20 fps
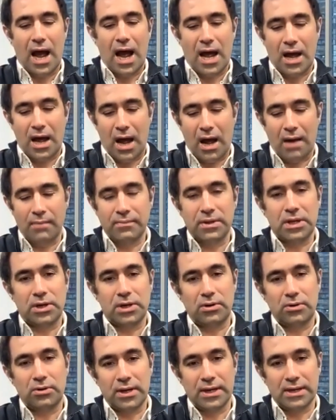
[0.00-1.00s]
I'm
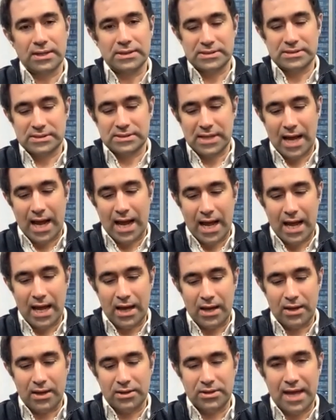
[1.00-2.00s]
curious
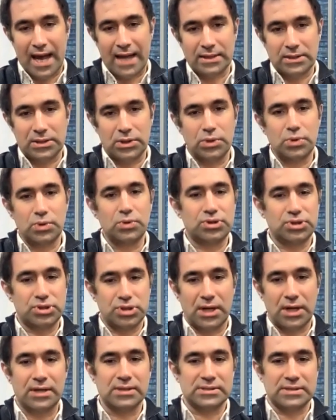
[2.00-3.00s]
that you
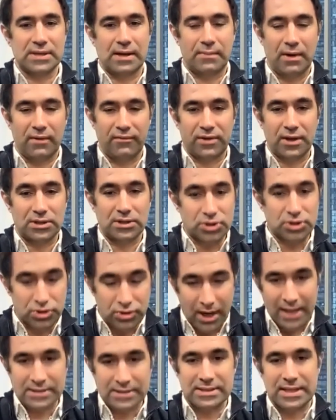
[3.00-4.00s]
share some of the
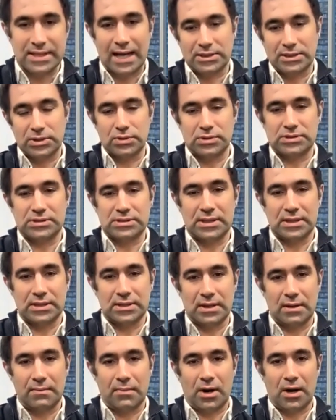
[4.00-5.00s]
trends that you see
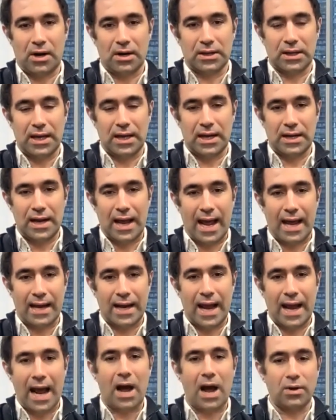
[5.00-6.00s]
in the market
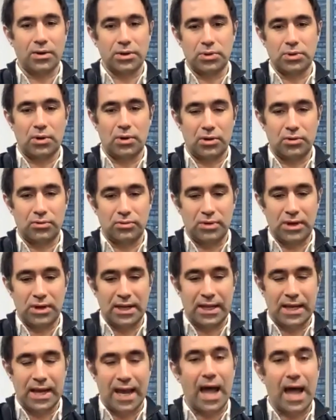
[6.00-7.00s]
and how you are
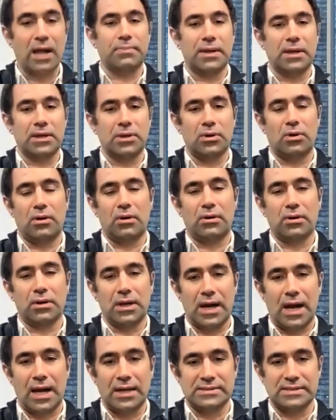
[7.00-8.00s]
really helping your
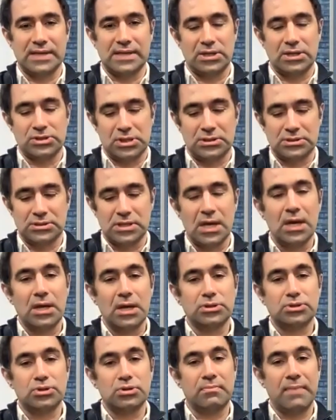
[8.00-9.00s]
organizations
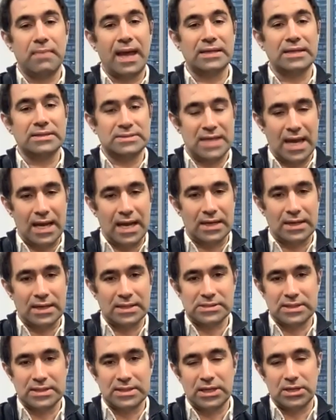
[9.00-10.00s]
to maintain
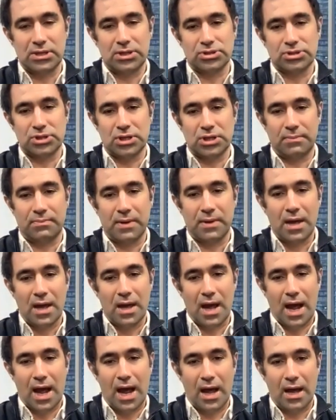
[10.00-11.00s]
its leadership
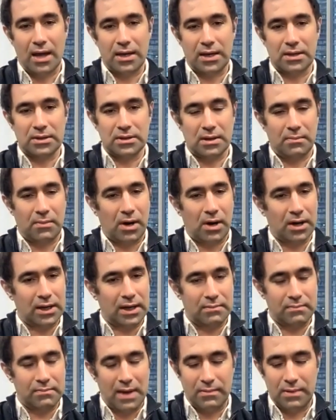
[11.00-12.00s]
in the
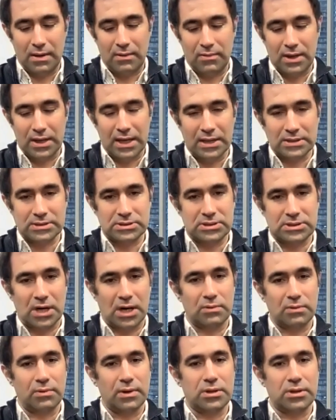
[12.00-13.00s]
market. Maybe we can
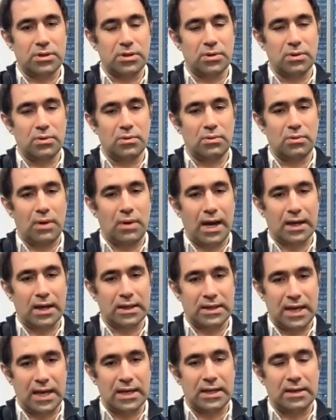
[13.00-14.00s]
start with you,
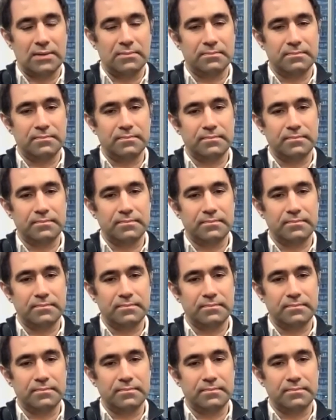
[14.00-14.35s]
Katie.